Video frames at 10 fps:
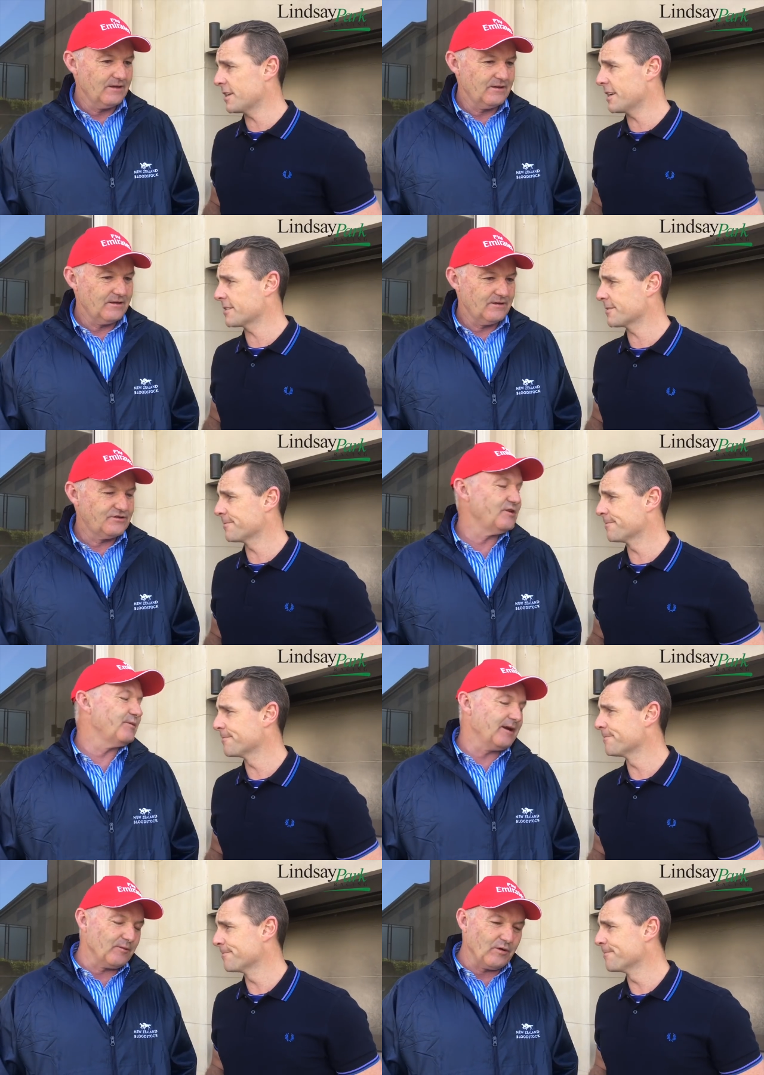Speaker 1: Stakes.
Speaker 2: She
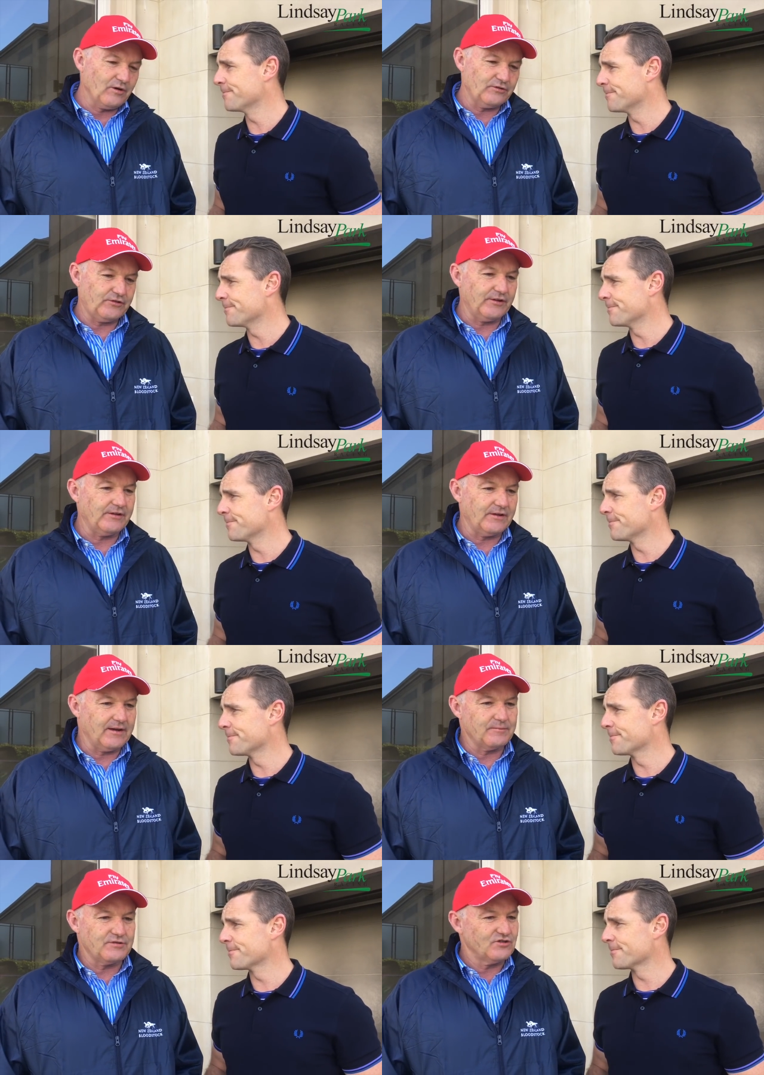really was, and
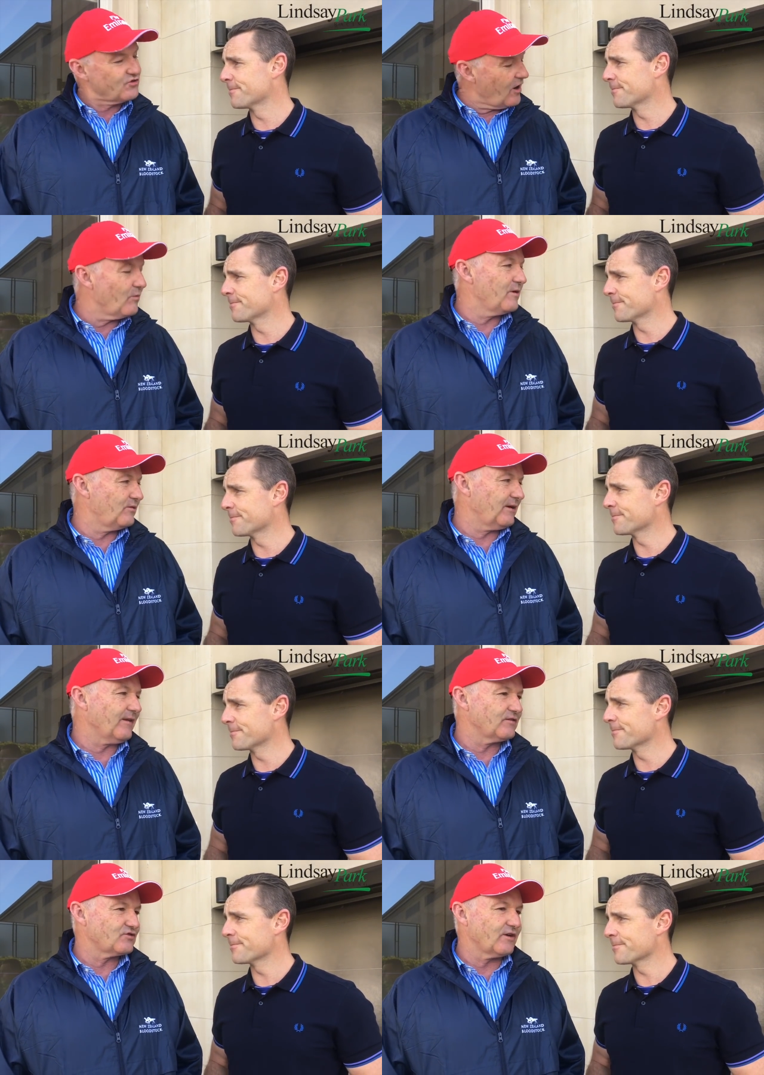um, she well
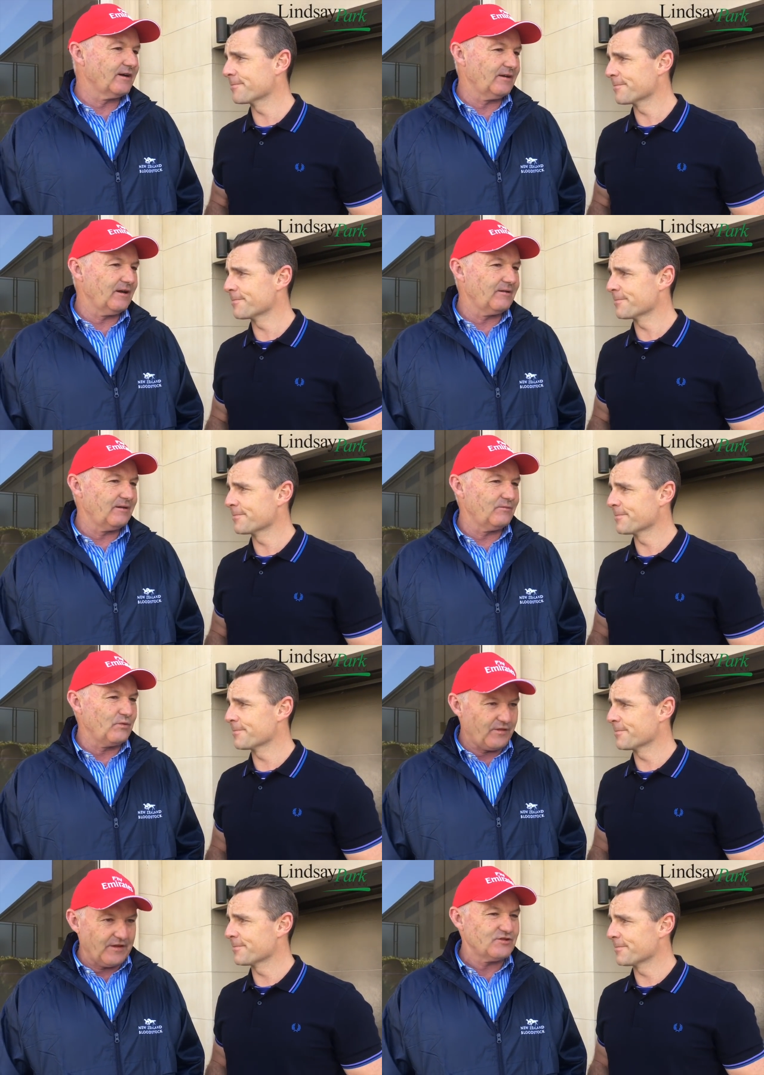down the straight, and
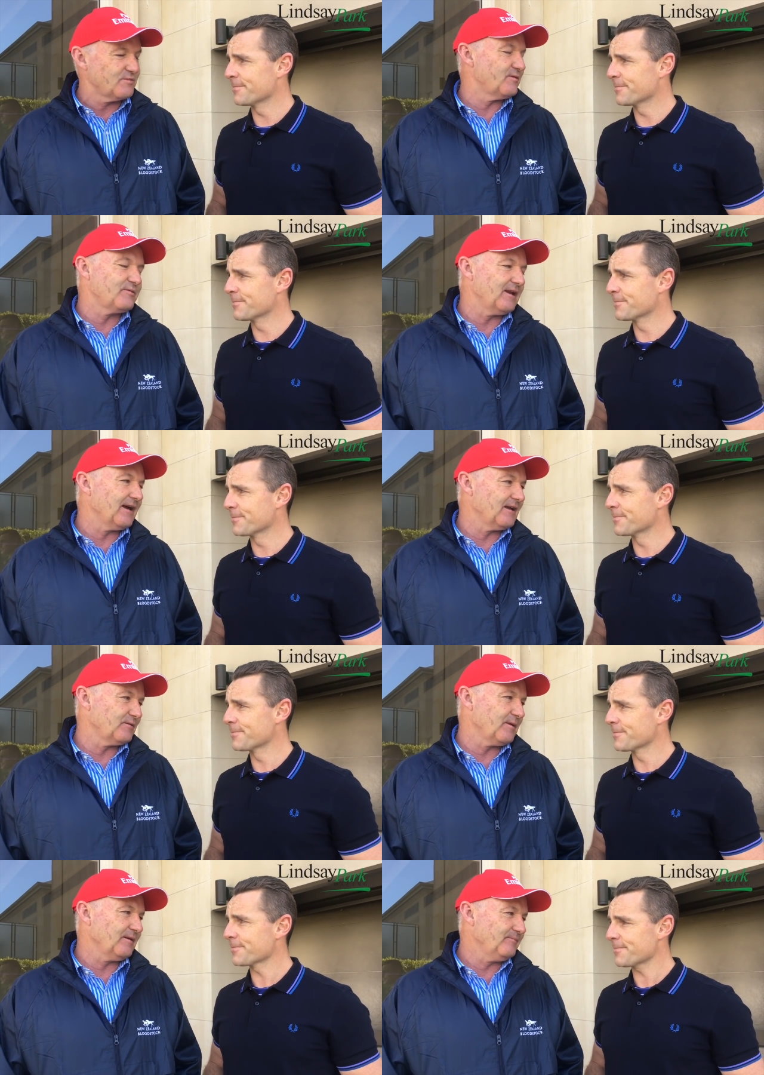we think she'll be really hard to
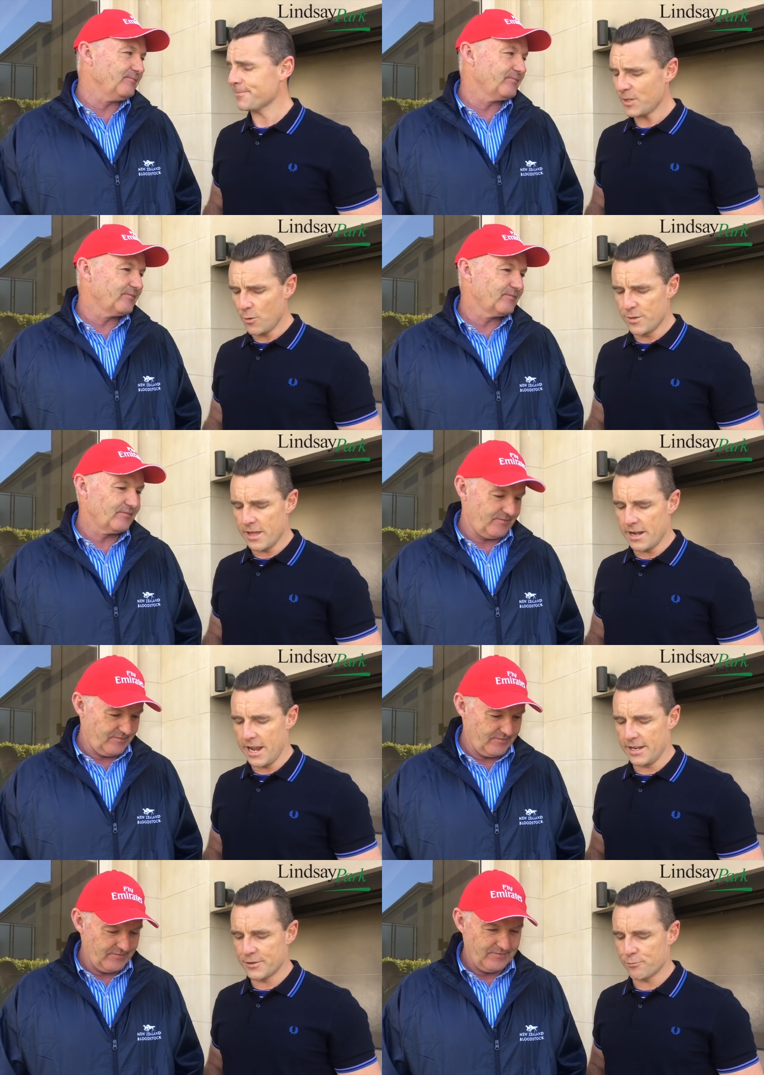beat.
Speaker 1: We then
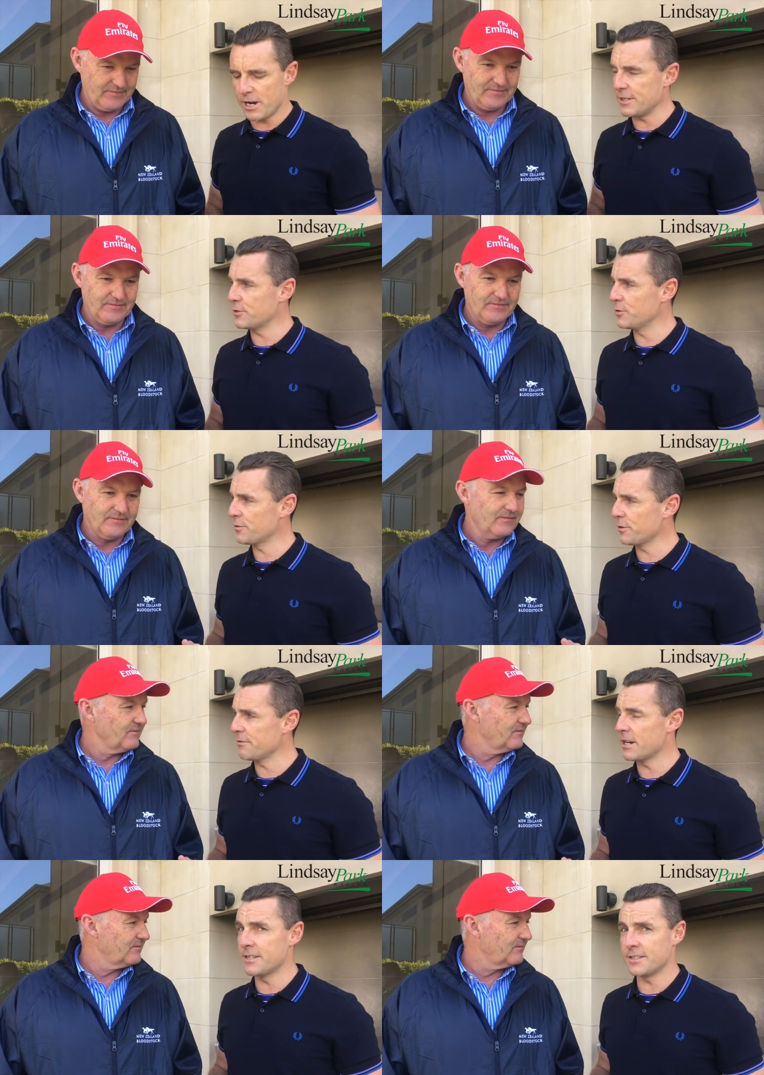head to race two, three
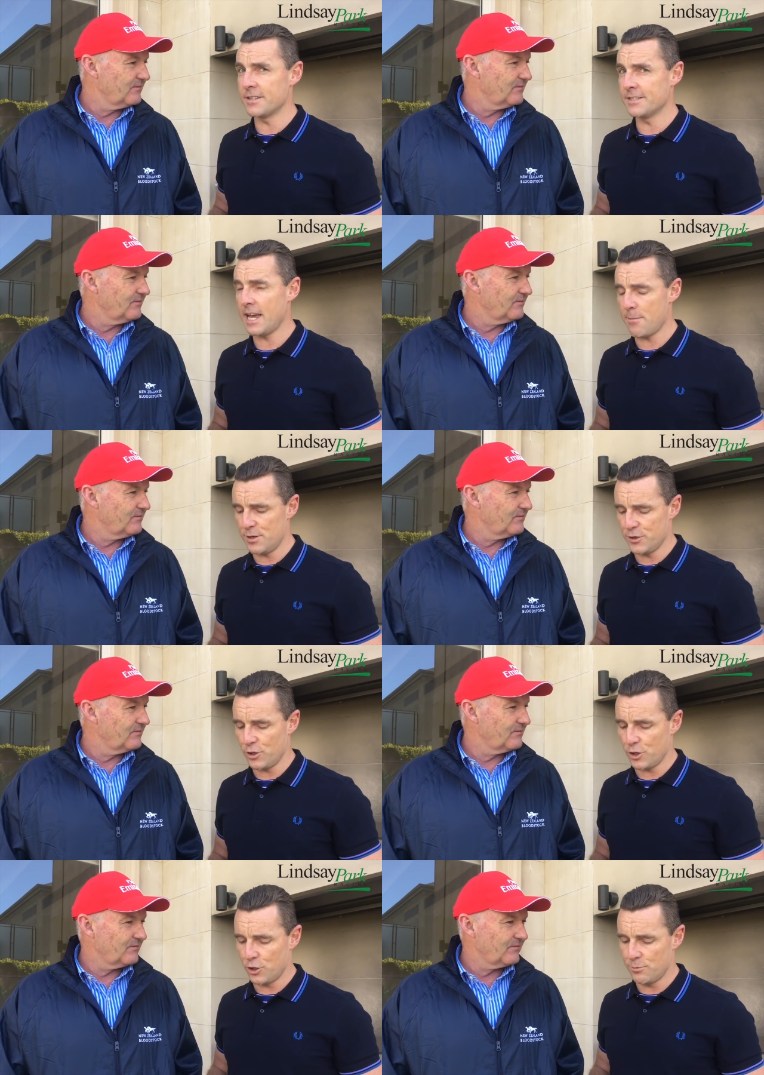runners in the
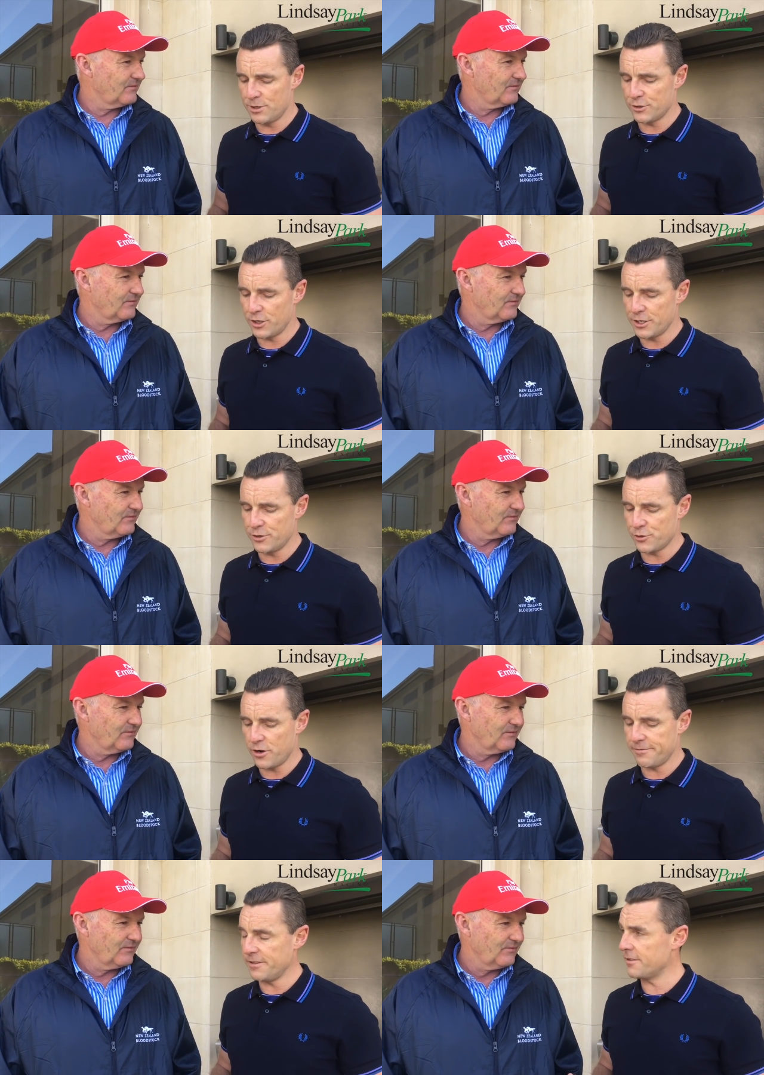tab.com.au
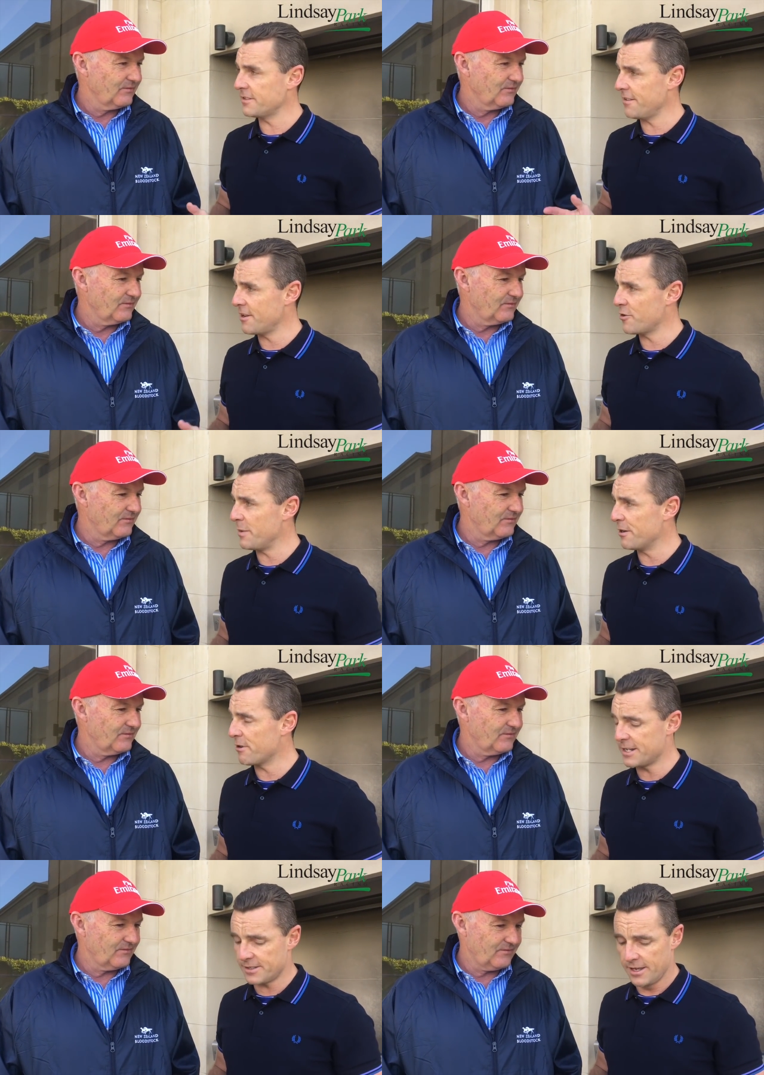trophy, the 700 metre
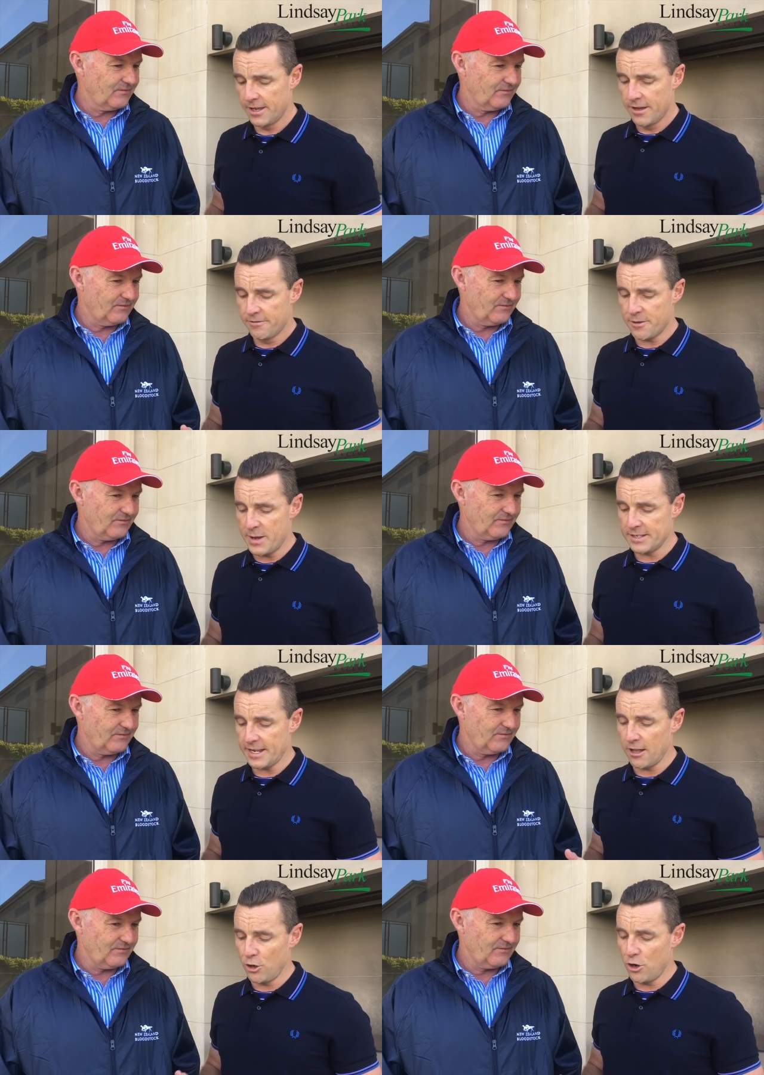race for the mares.
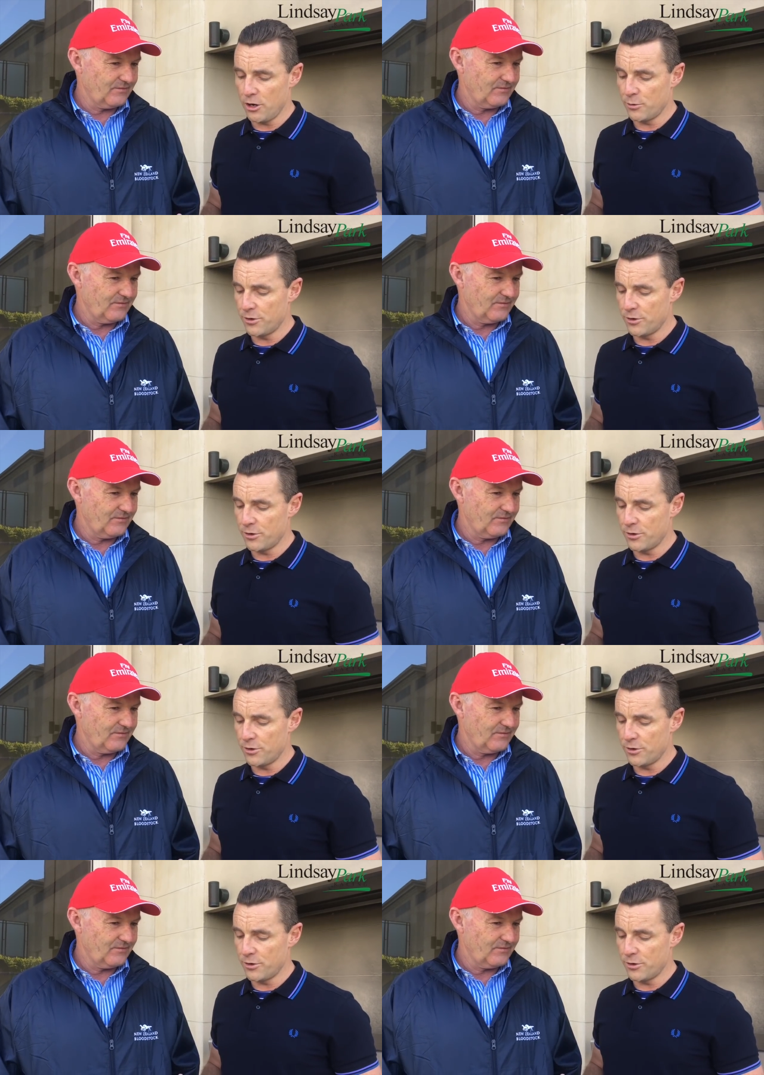Hella high